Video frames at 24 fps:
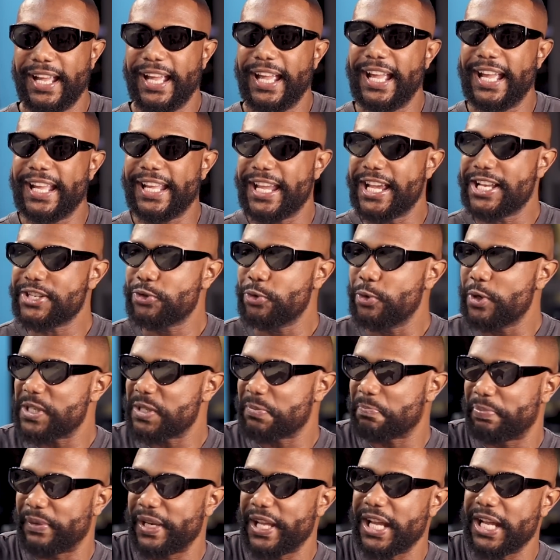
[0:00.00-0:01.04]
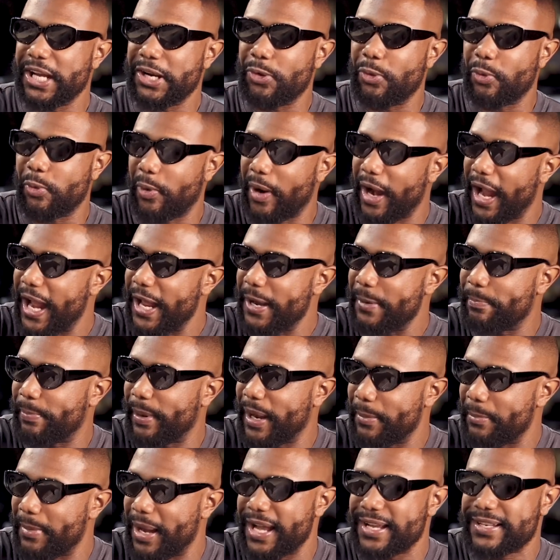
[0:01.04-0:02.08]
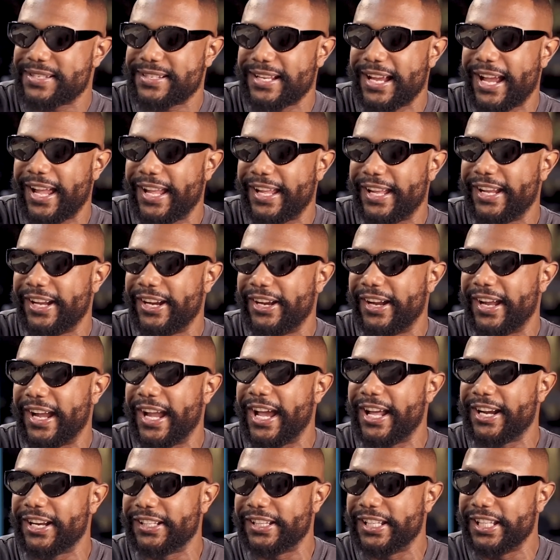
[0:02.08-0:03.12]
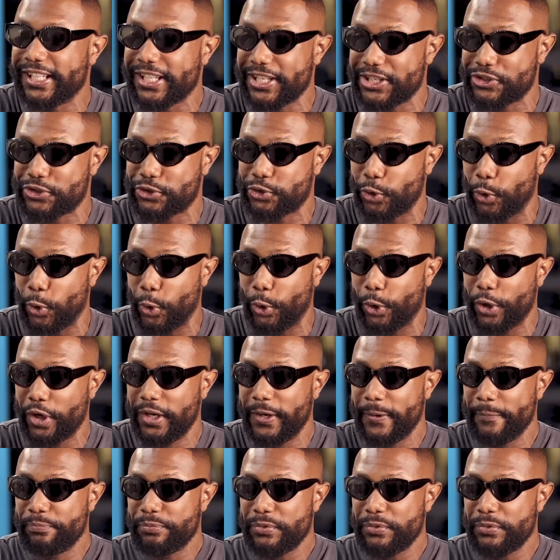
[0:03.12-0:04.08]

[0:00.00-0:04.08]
And guess who was playing right by my side here at a liquor store